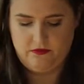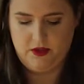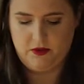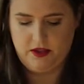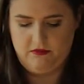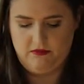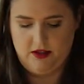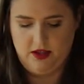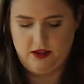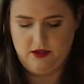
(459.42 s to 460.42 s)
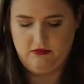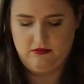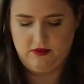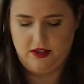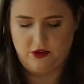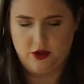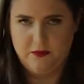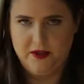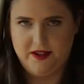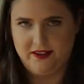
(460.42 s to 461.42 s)
Oh God, hello. That's
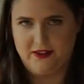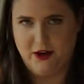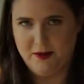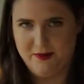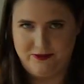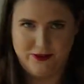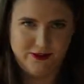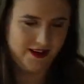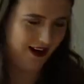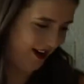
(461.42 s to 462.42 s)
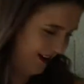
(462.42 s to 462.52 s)
karma. That's karma for